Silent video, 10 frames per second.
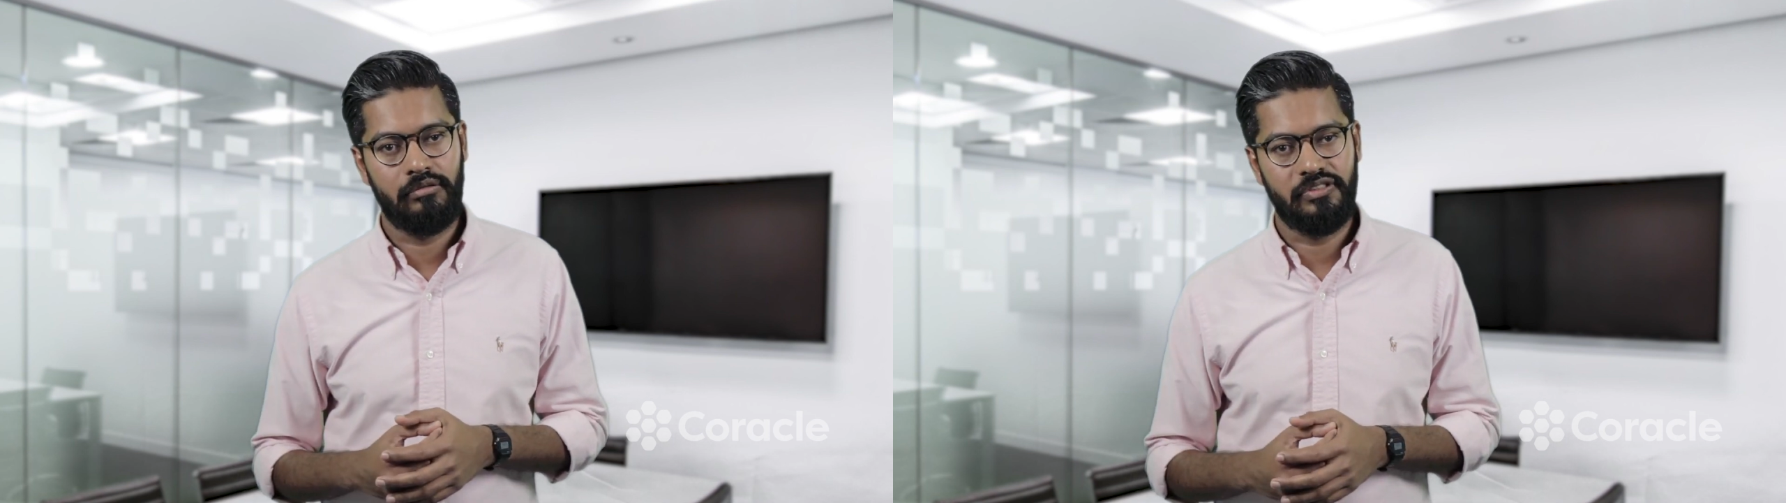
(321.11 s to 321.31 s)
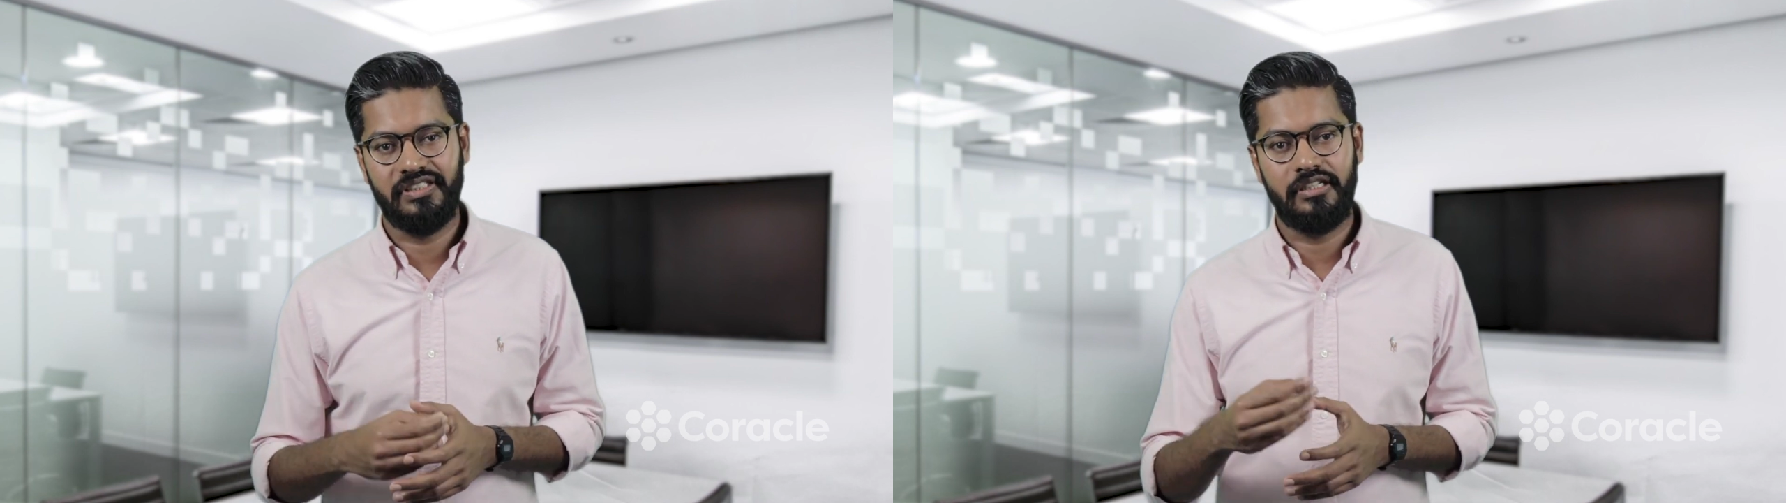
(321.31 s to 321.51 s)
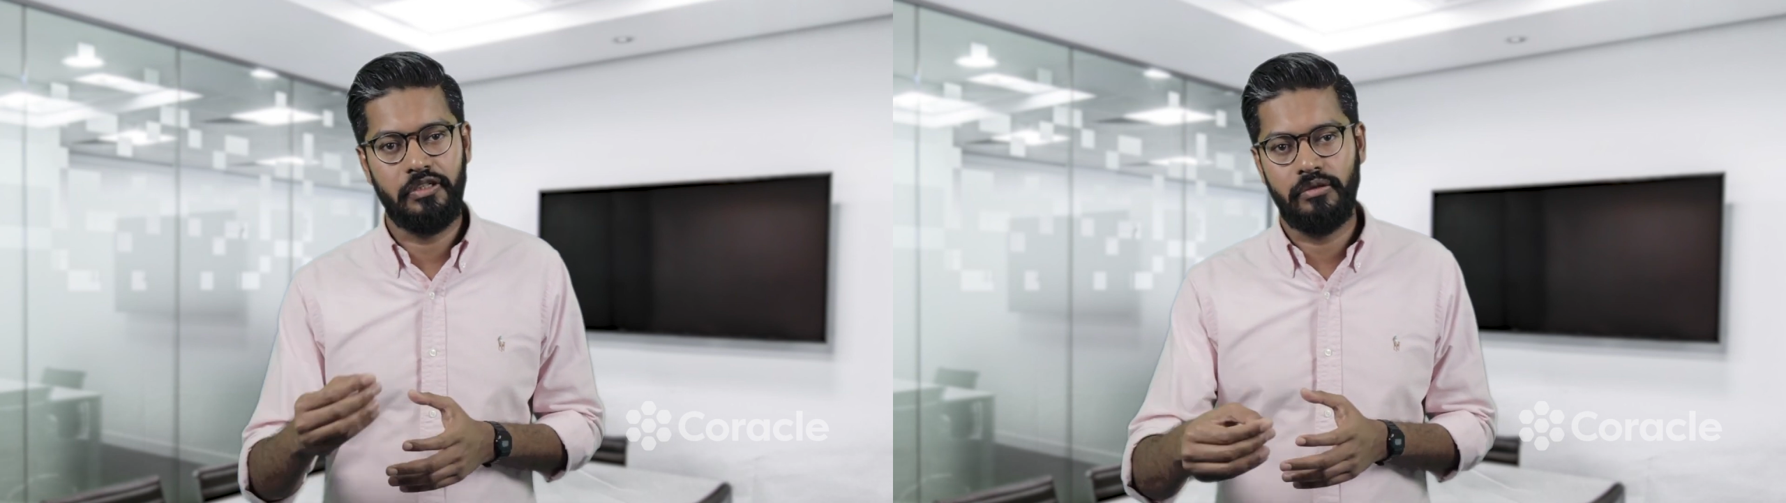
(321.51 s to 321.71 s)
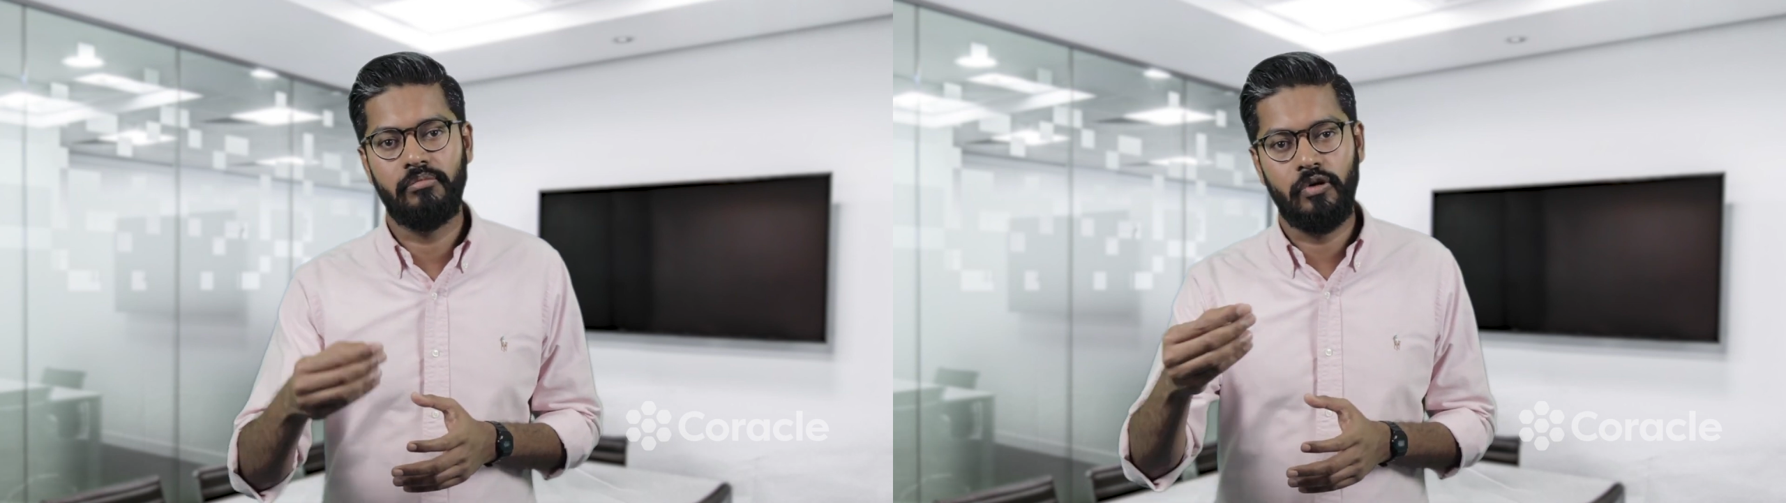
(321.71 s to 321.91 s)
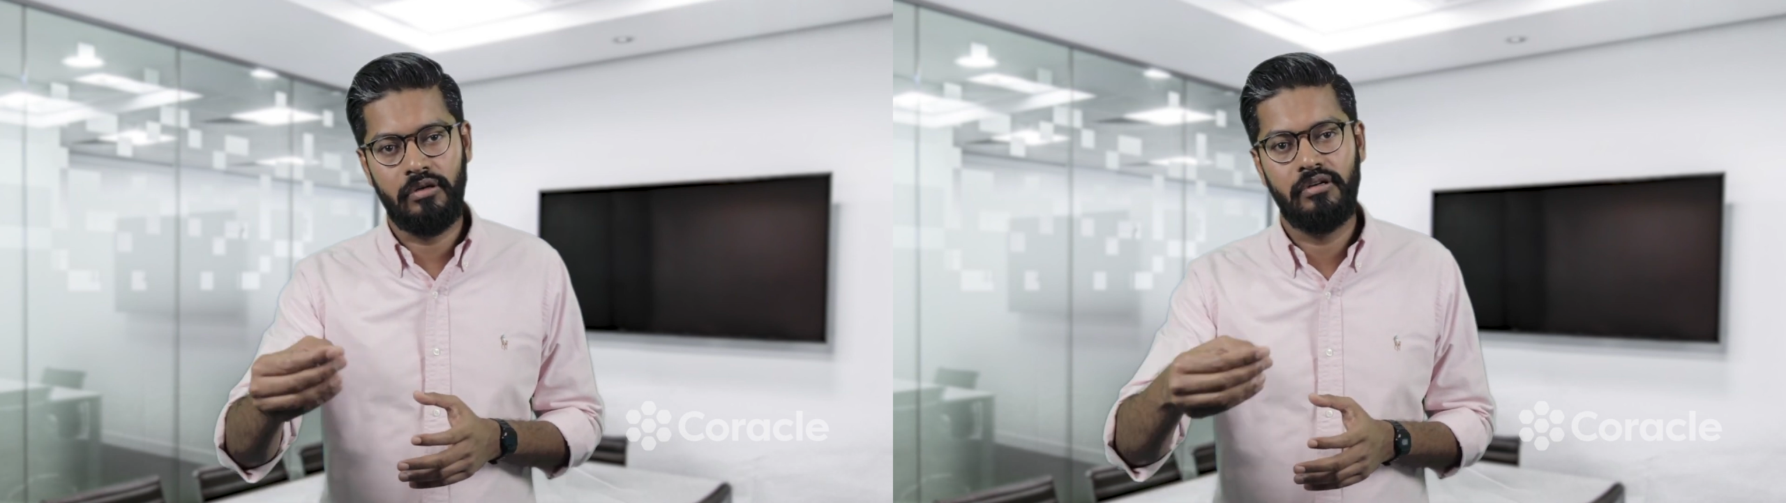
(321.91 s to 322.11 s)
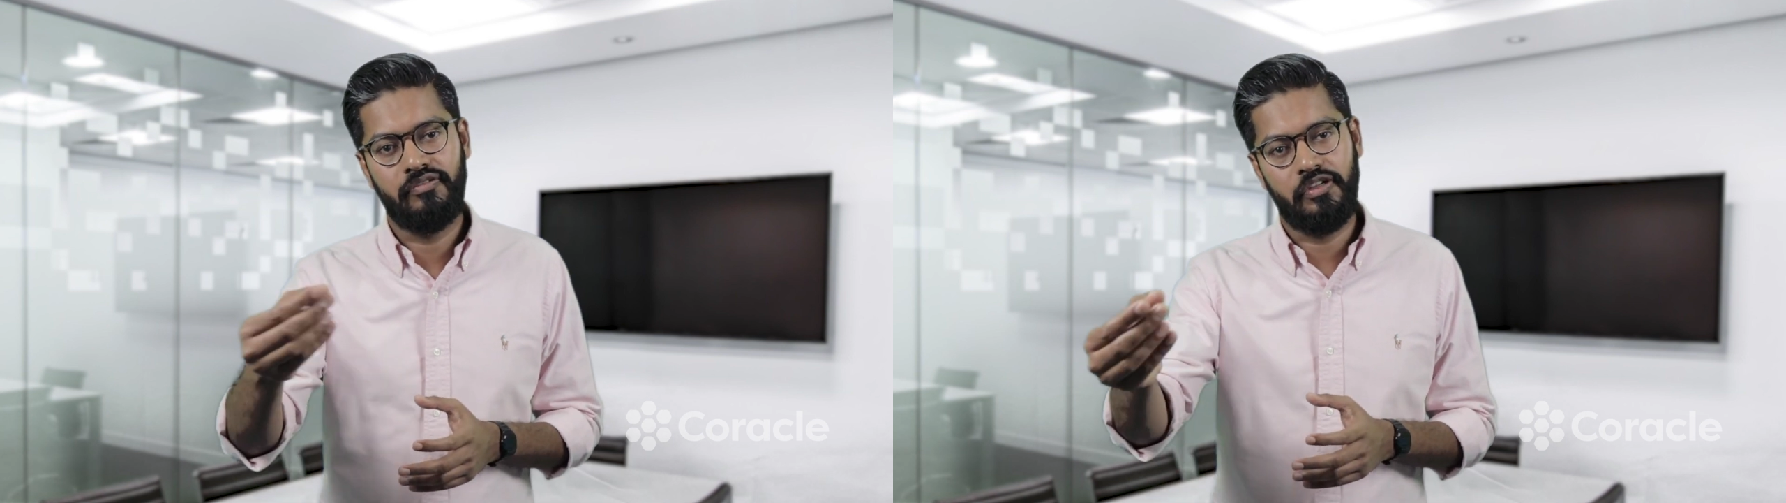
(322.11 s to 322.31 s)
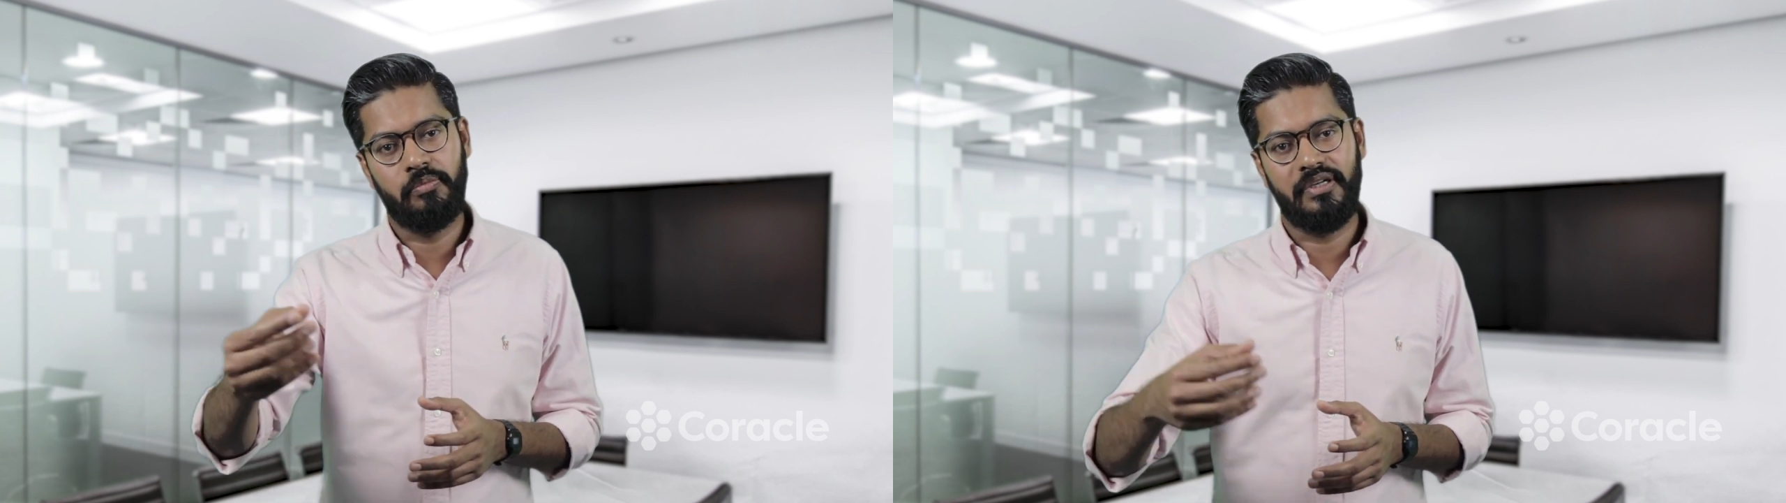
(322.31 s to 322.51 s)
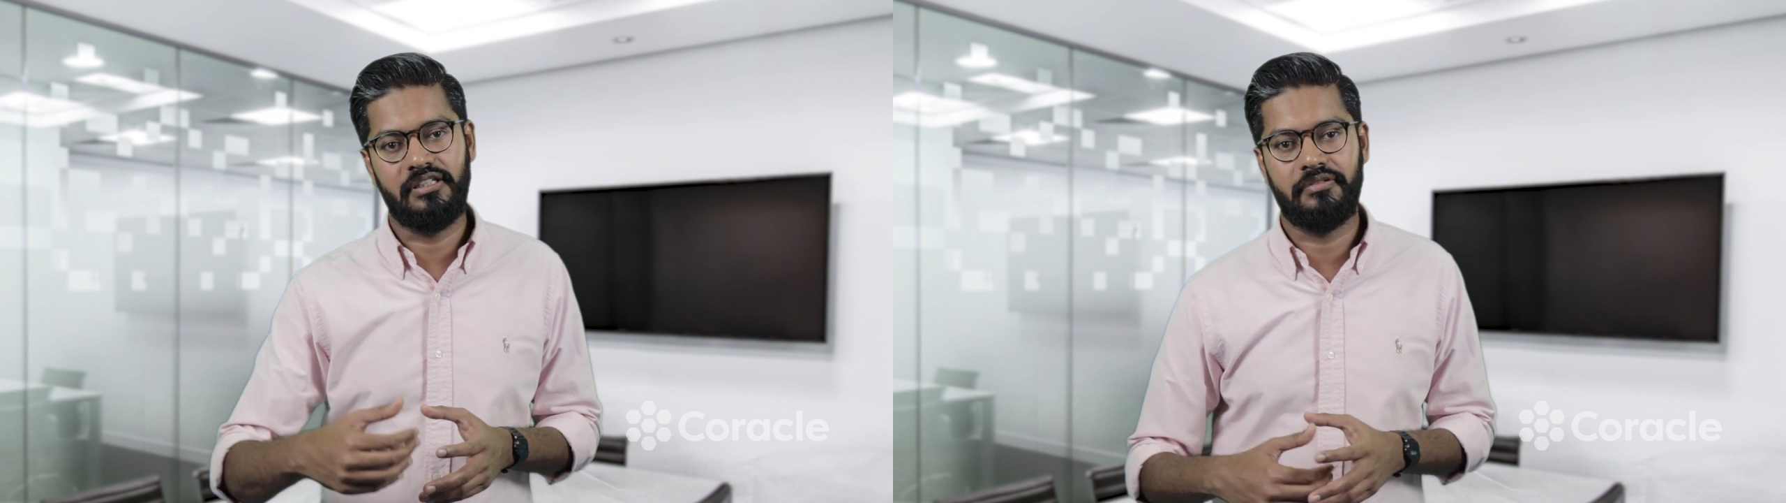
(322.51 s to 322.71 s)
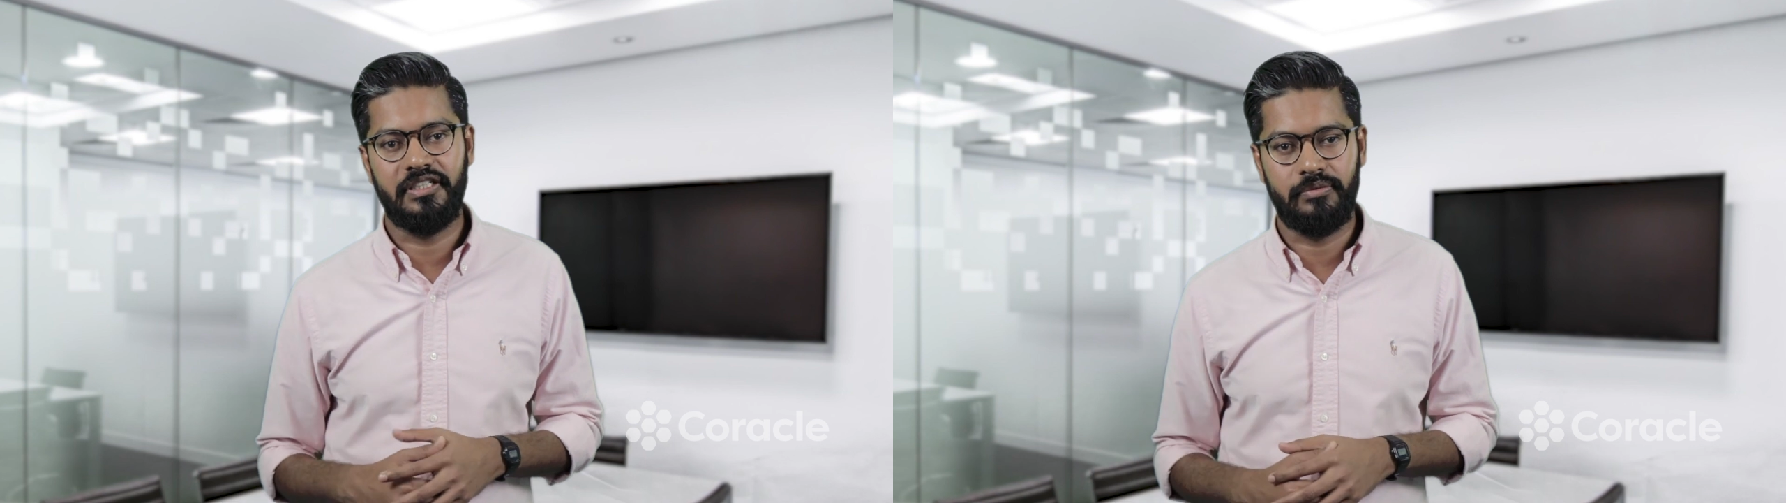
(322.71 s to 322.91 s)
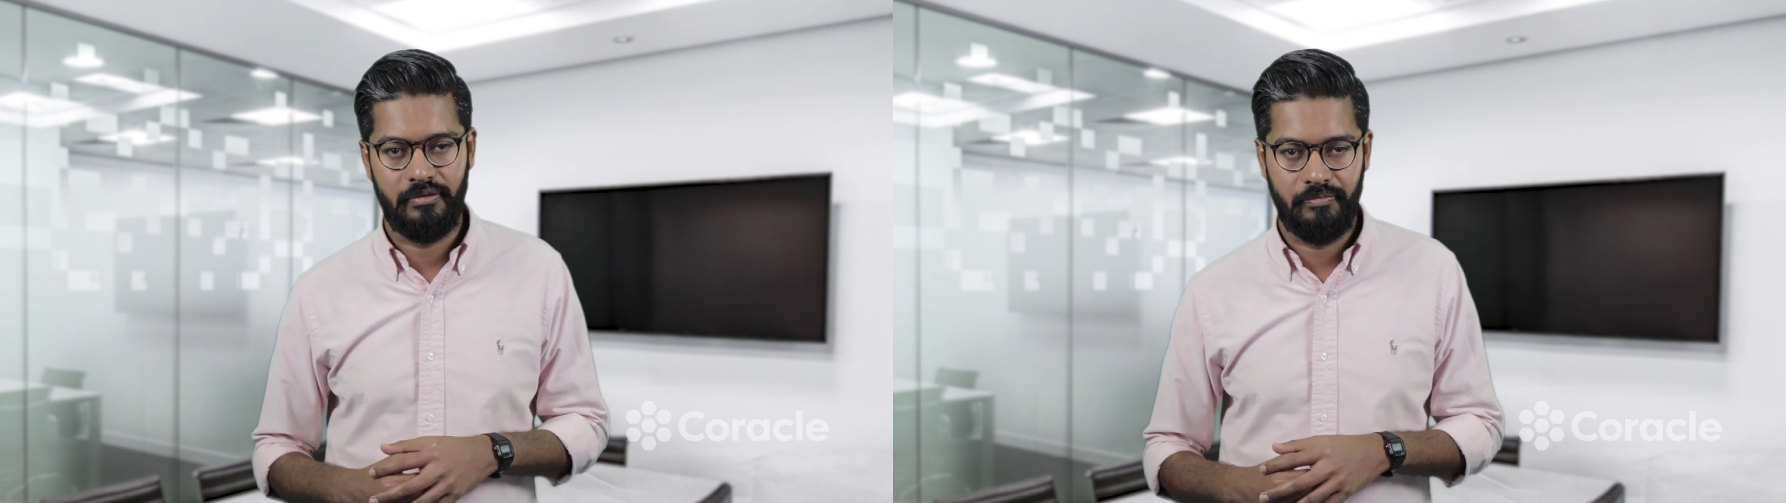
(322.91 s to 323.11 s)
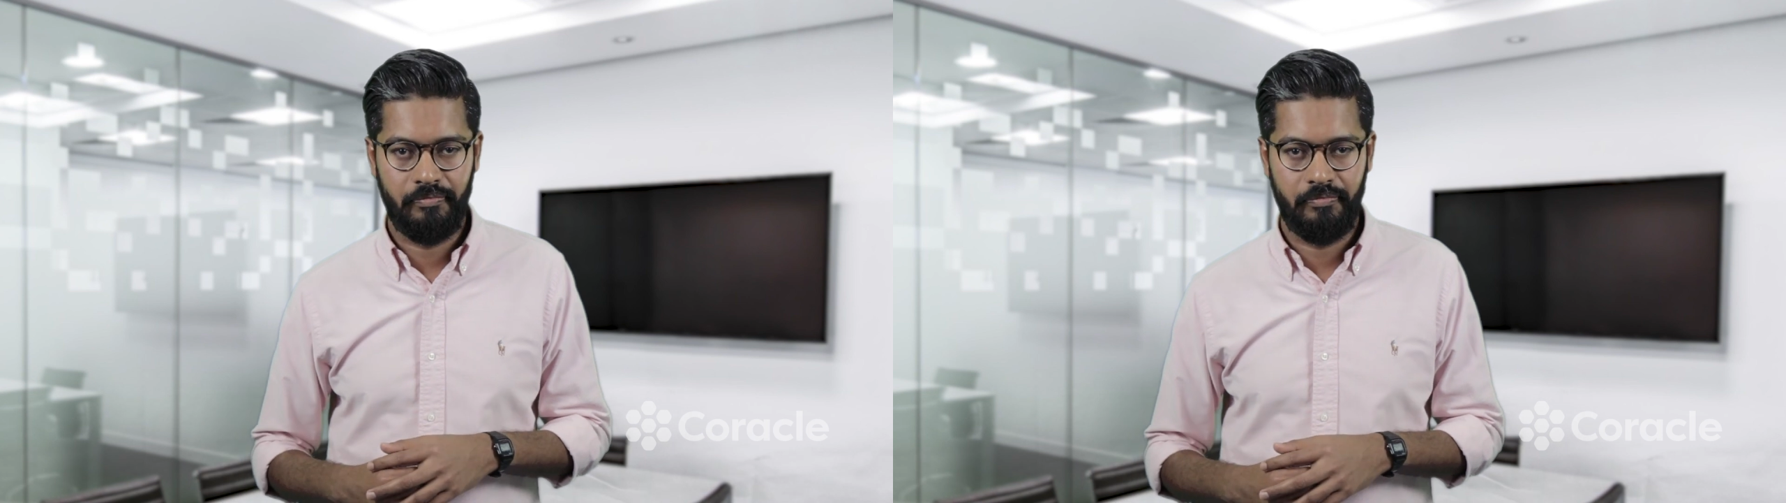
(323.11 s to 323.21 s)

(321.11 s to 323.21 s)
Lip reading: this €100 more when you make the transfer.